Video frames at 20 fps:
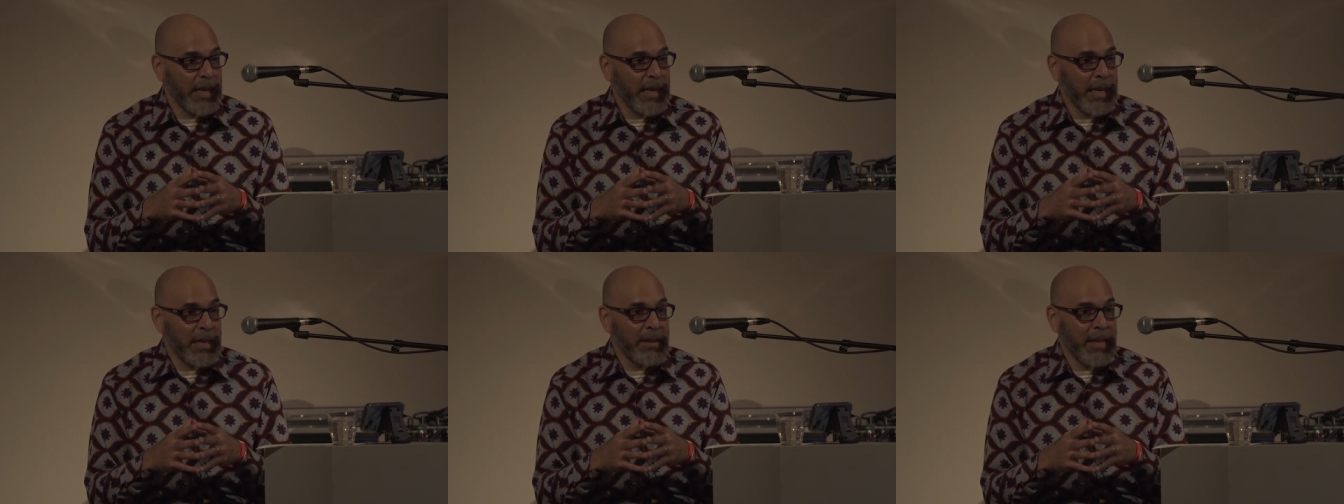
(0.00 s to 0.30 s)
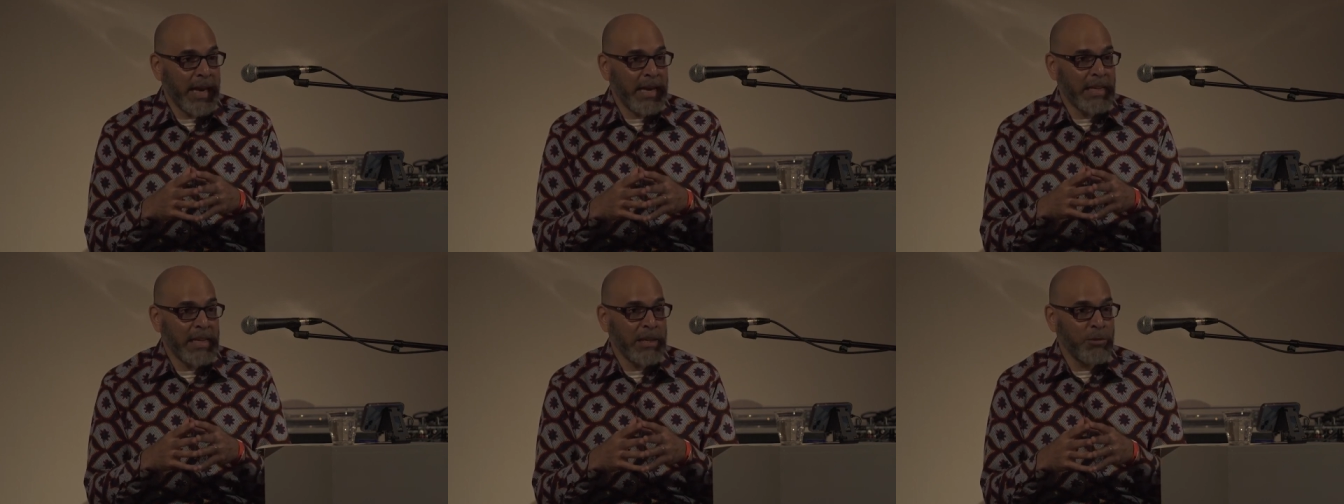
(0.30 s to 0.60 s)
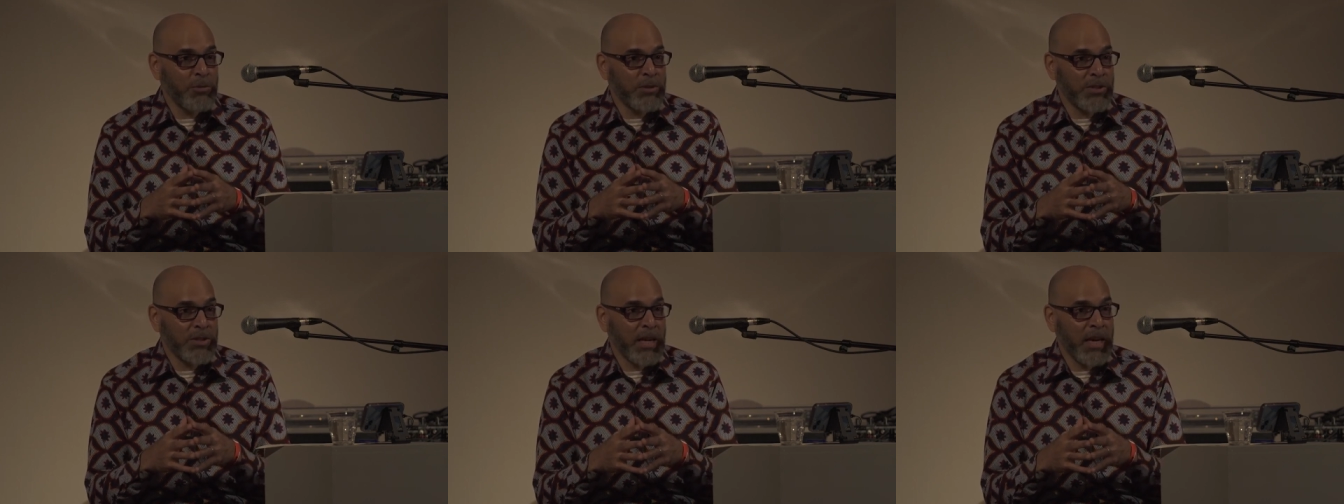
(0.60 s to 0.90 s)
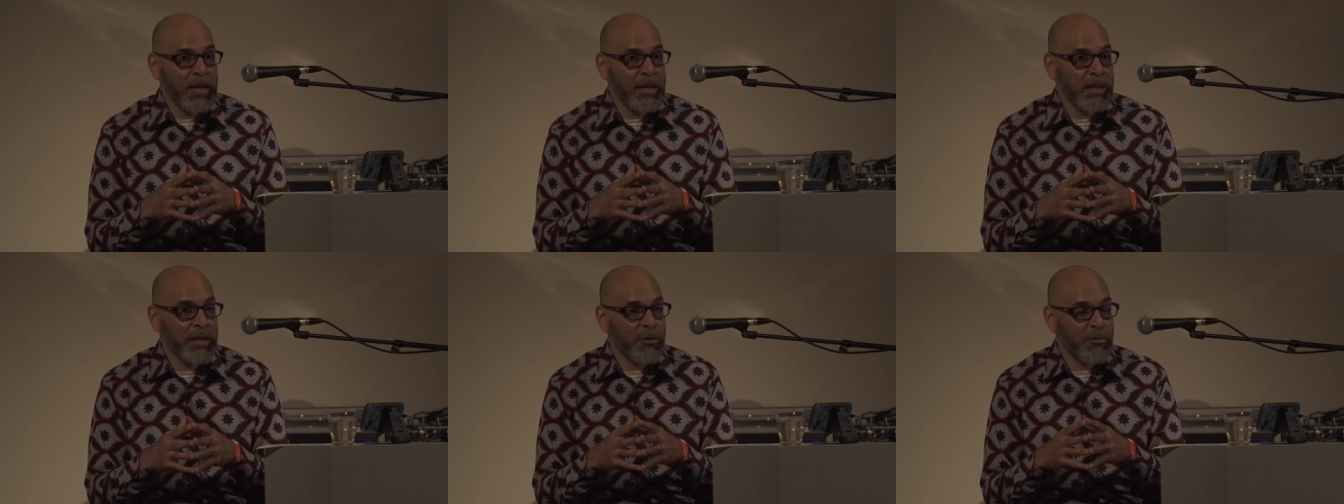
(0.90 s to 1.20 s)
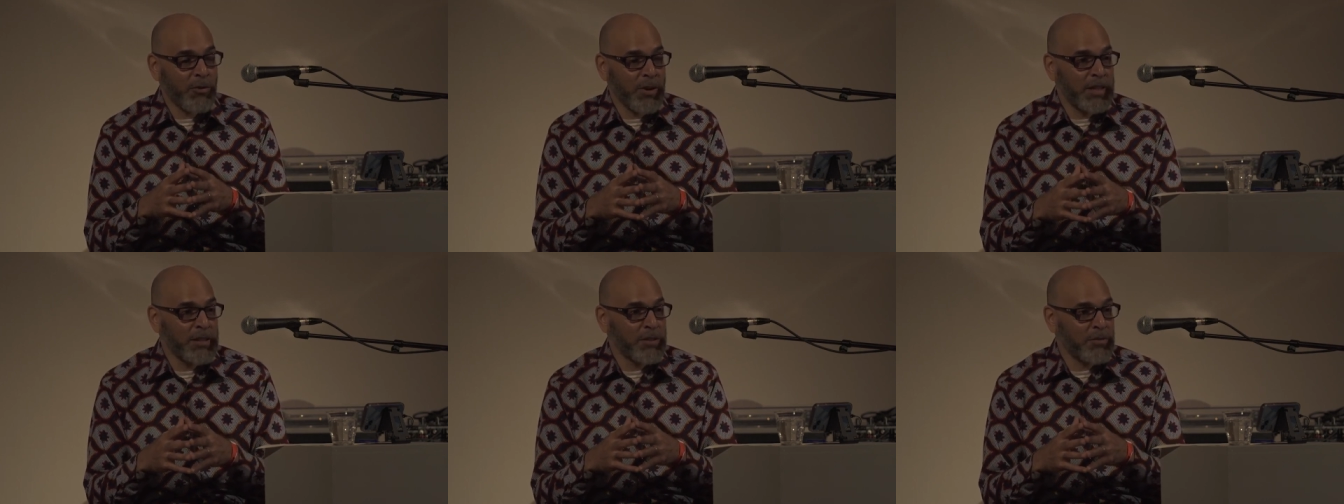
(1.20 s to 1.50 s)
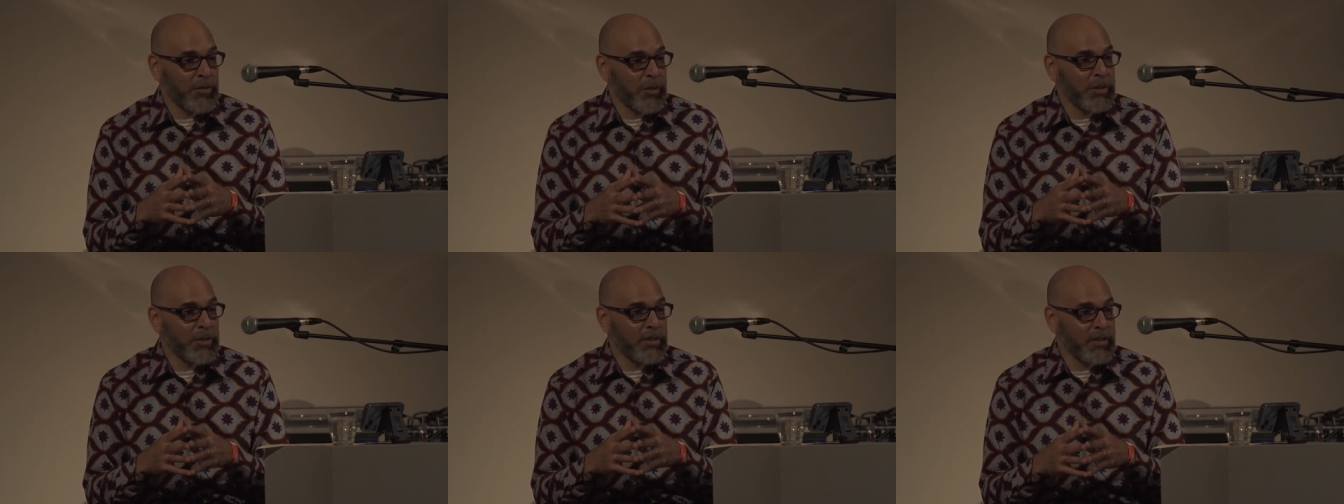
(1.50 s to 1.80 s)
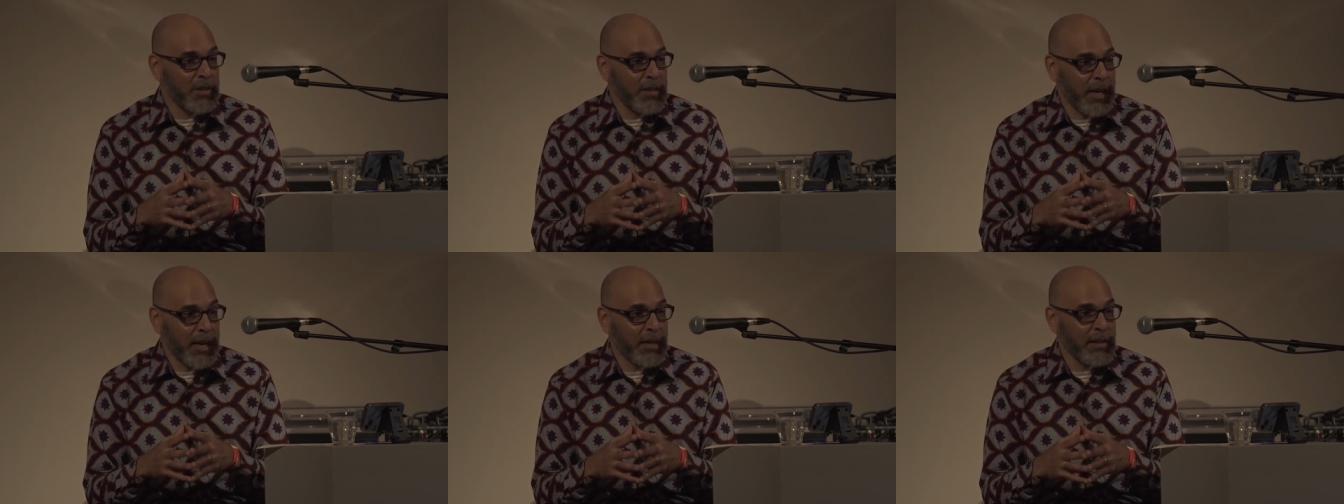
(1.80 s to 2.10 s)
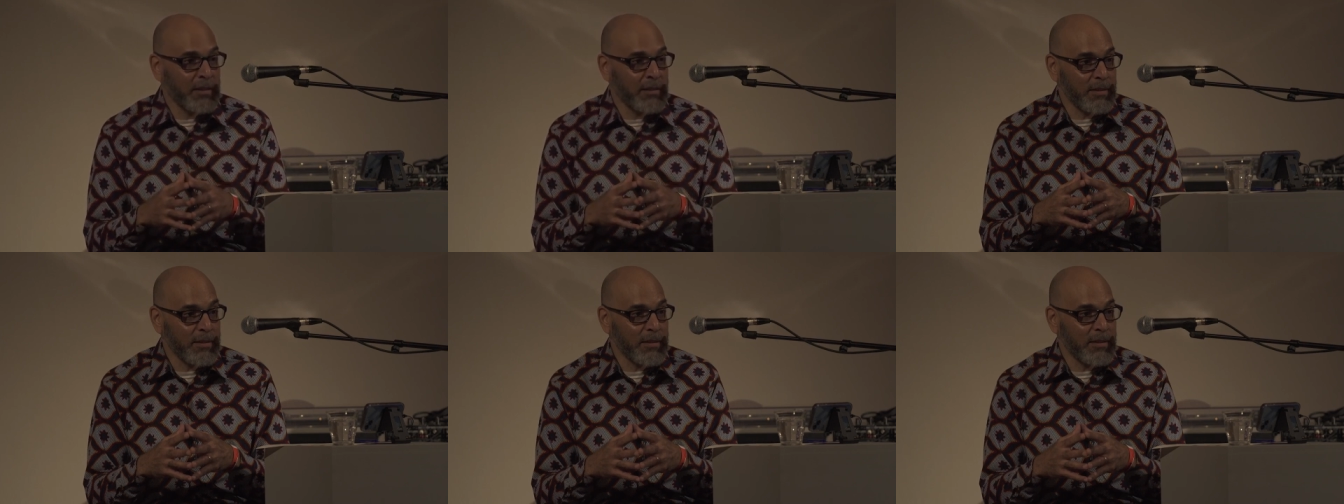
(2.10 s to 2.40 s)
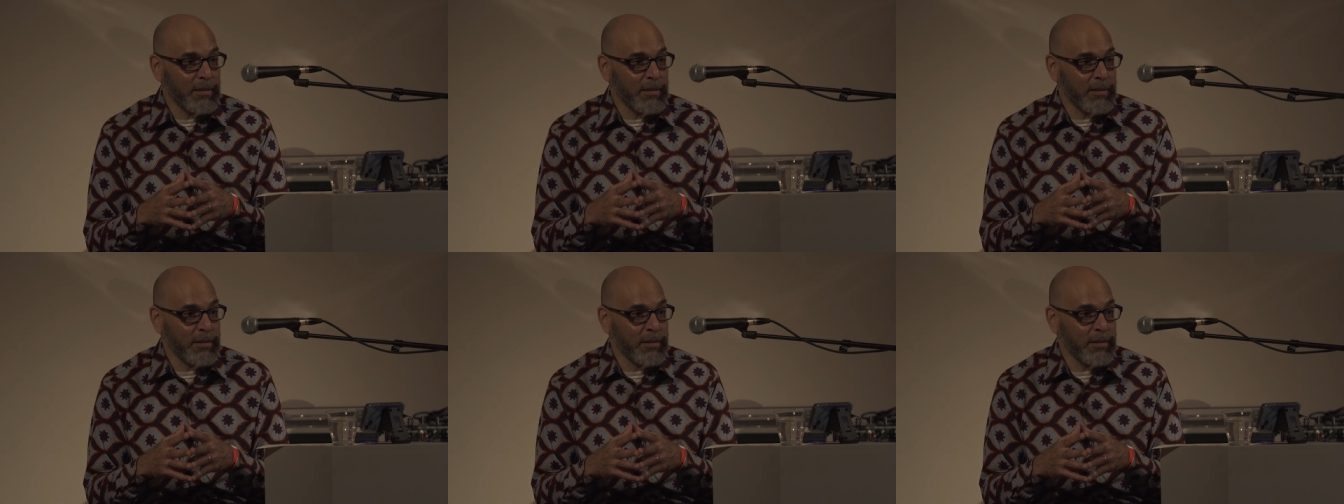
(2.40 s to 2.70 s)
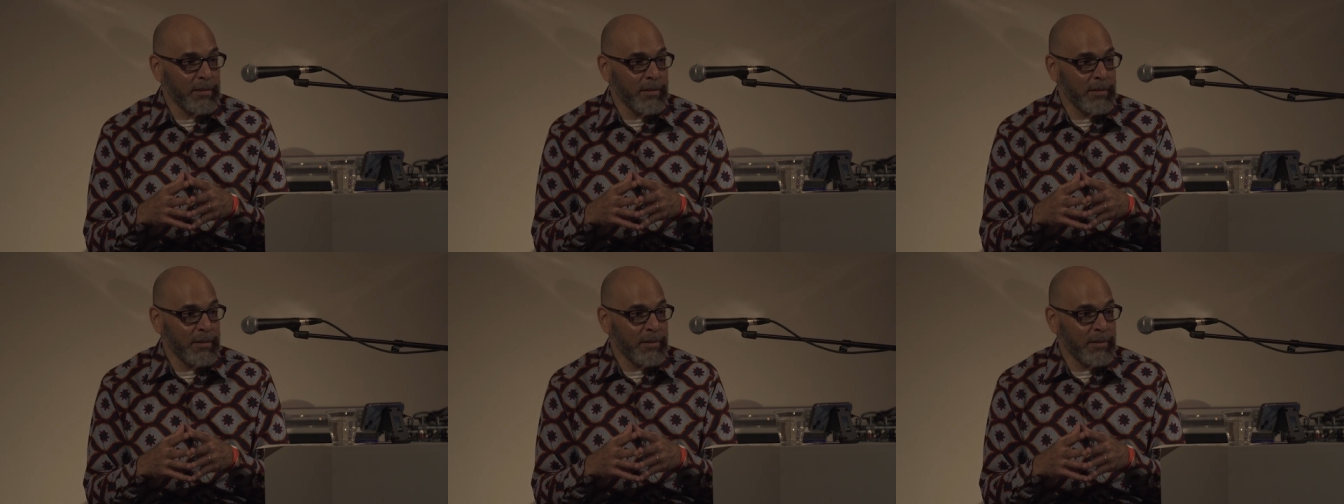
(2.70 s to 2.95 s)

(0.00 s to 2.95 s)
in that he was taking a race-first analysis